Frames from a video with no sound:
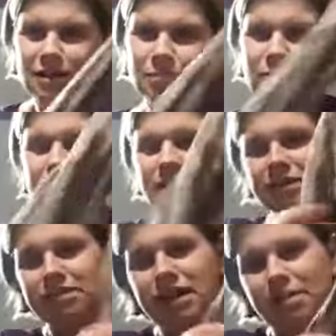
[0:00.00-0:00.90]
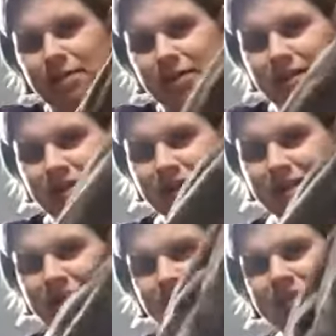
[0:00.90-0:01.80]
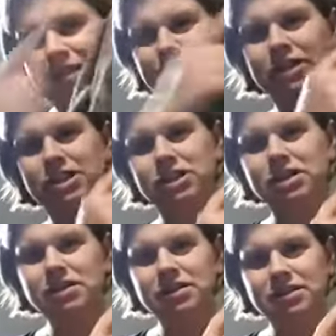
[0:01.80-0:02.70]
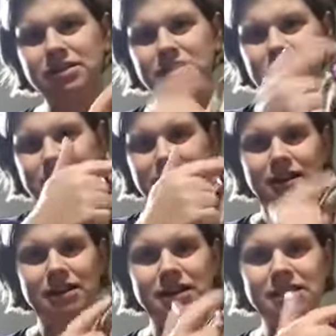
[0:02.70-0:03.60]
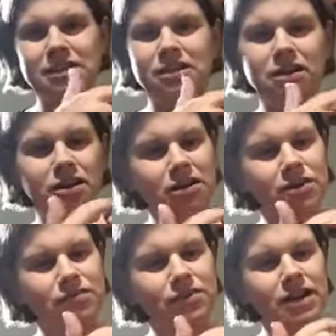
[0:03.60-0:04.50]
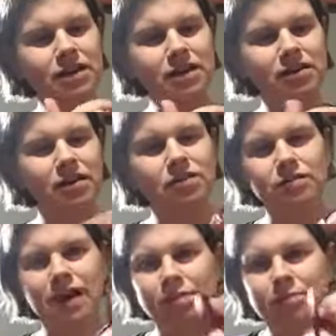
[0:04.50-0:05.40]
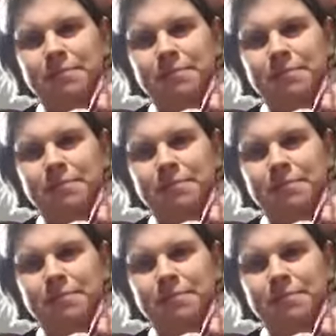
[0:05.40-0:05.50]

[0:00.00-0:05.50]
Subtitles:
breaking in your wrap, because that friction against the ring and your wrap